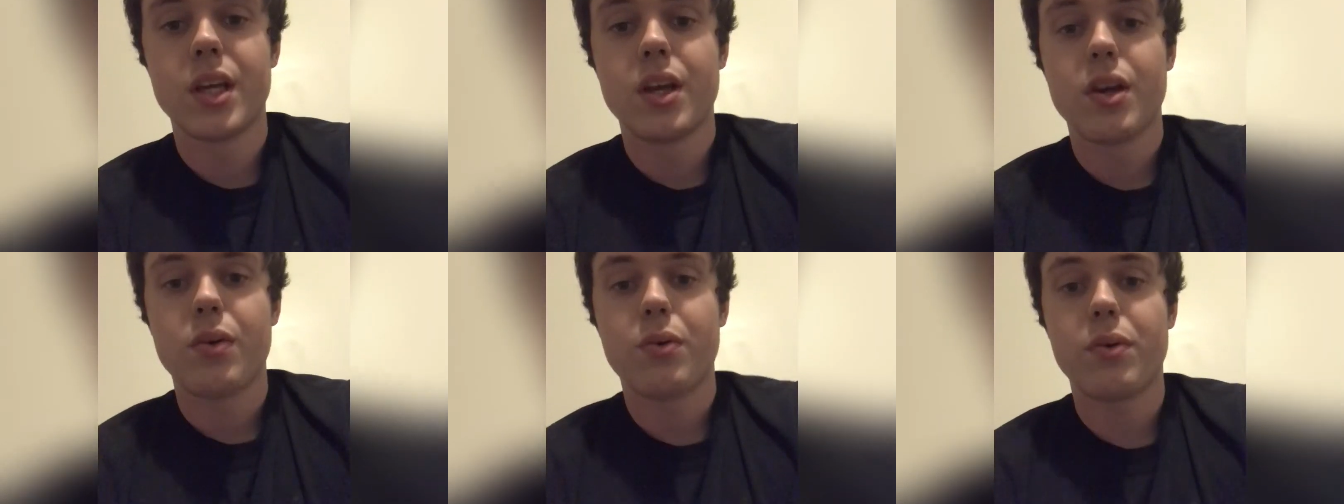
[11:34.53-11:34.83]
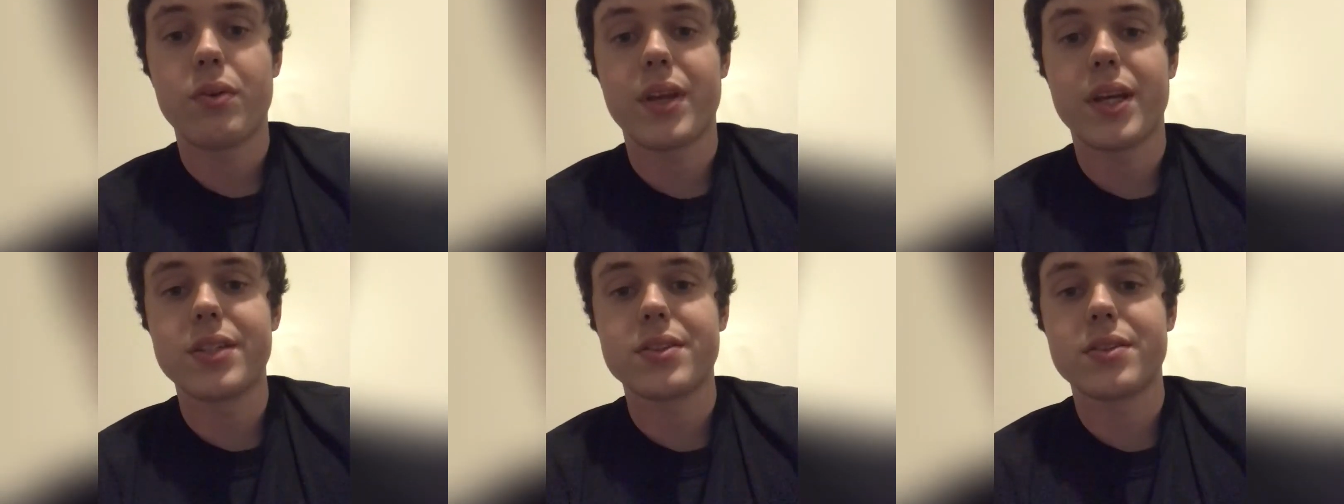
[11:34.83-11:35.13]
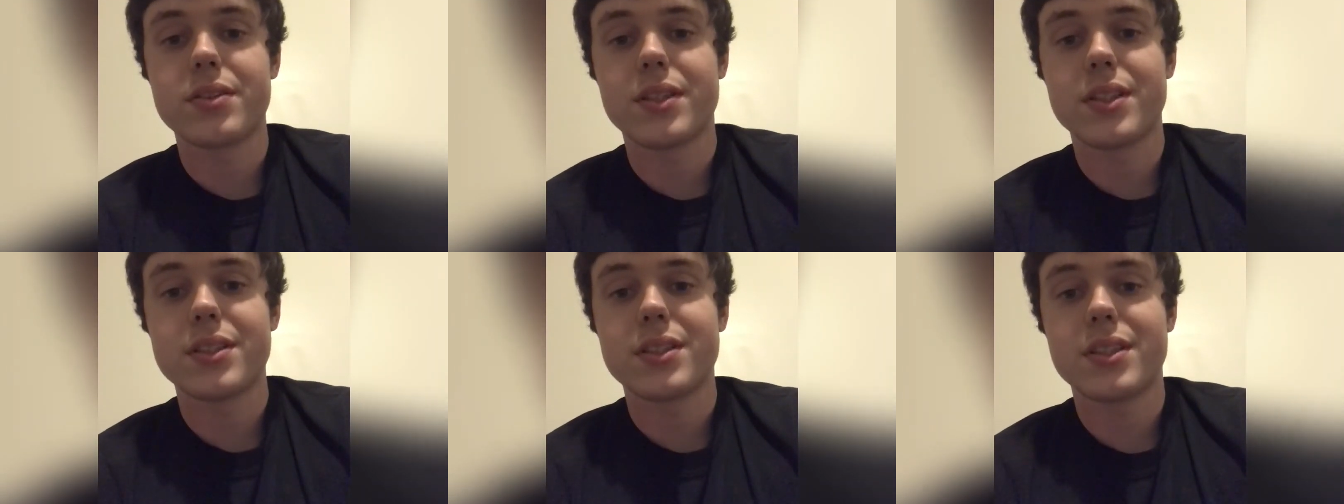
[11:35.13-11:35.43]
Well, thanks for
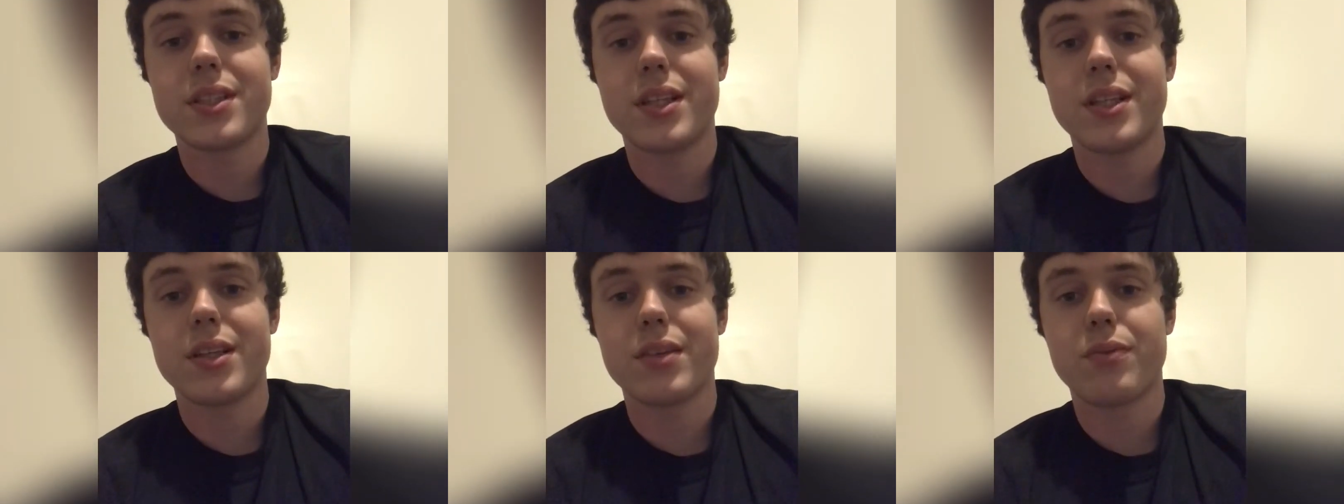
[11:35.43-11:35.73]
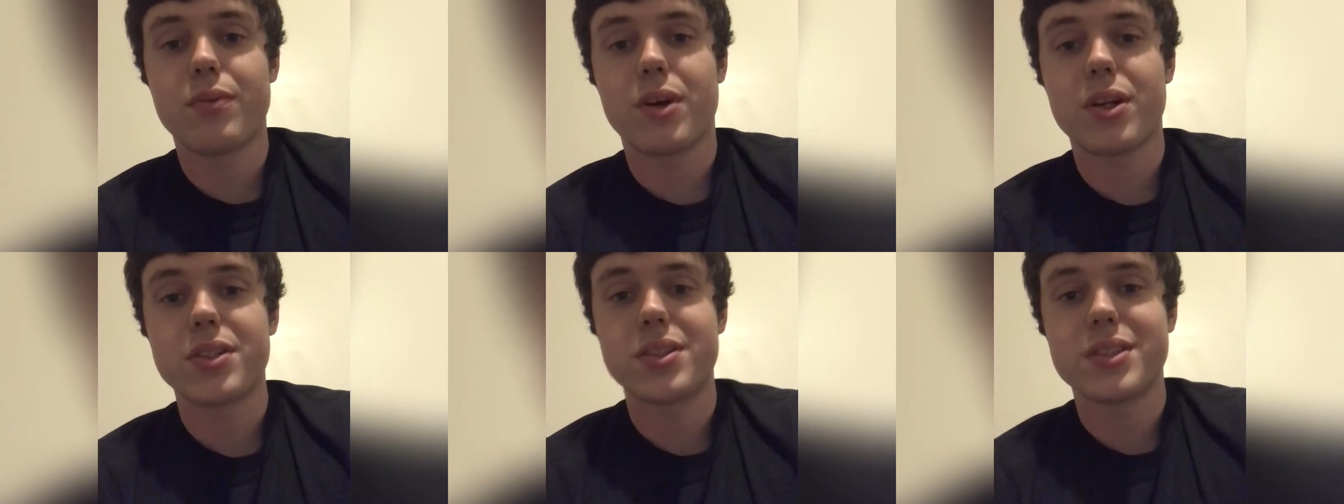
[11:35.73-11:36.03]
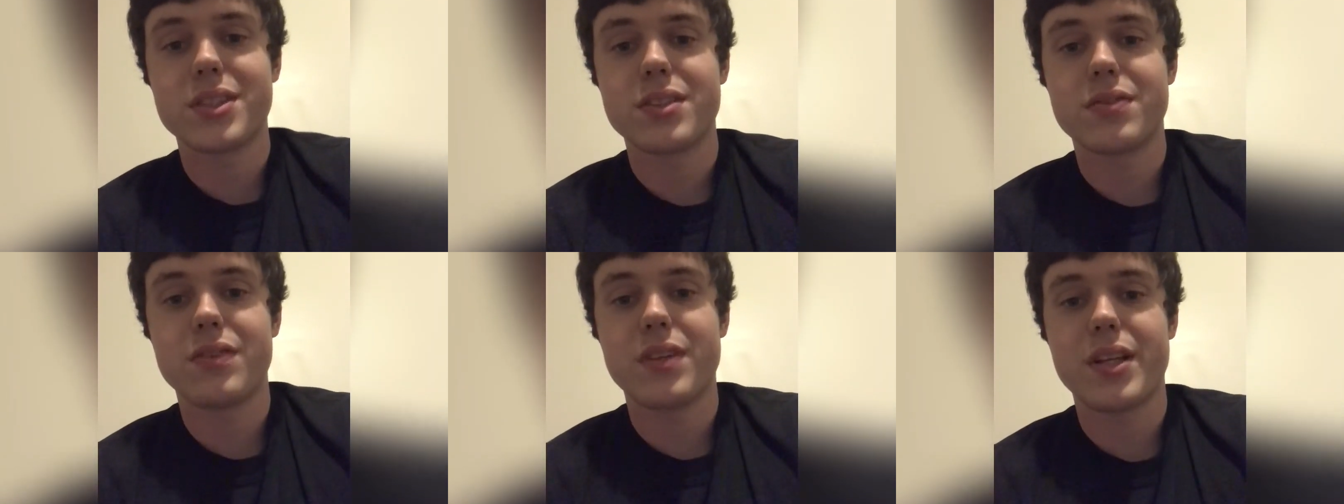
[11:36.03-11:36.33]
listening and watching
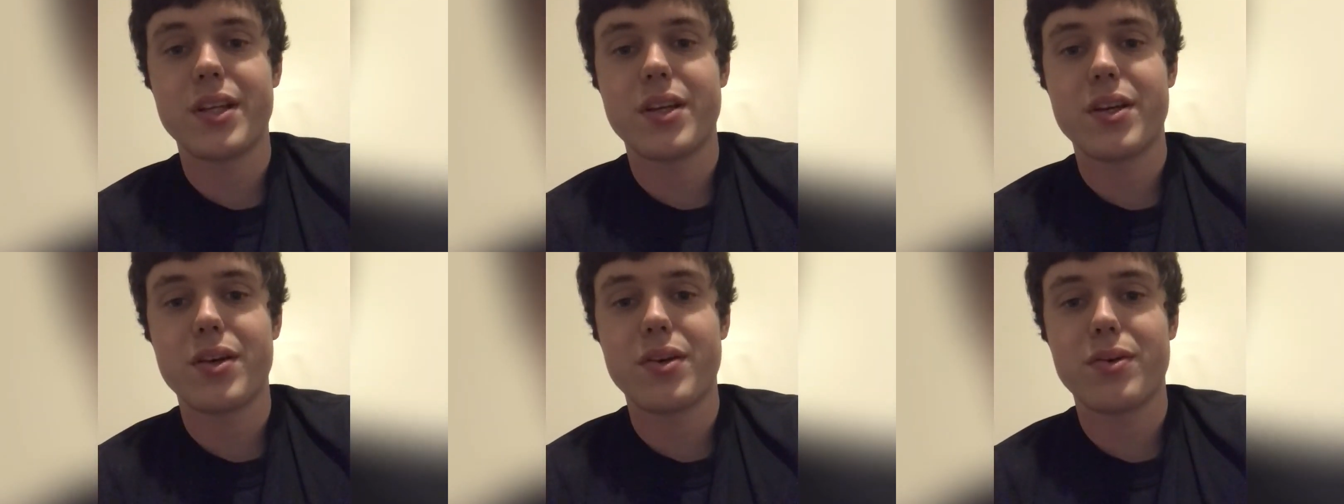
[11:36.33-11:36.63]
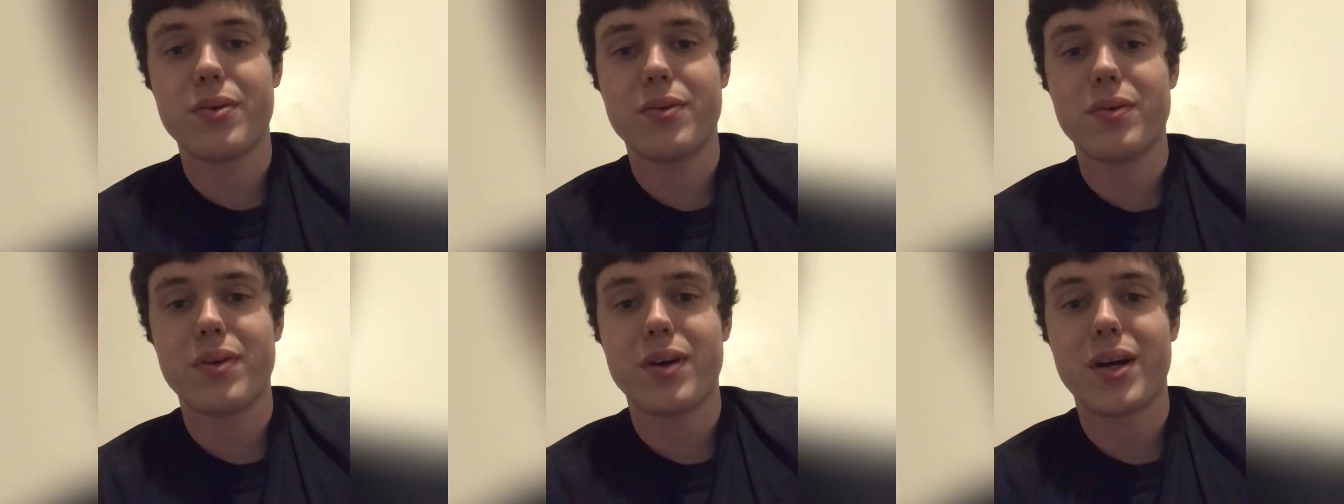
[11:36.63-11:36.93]
this video.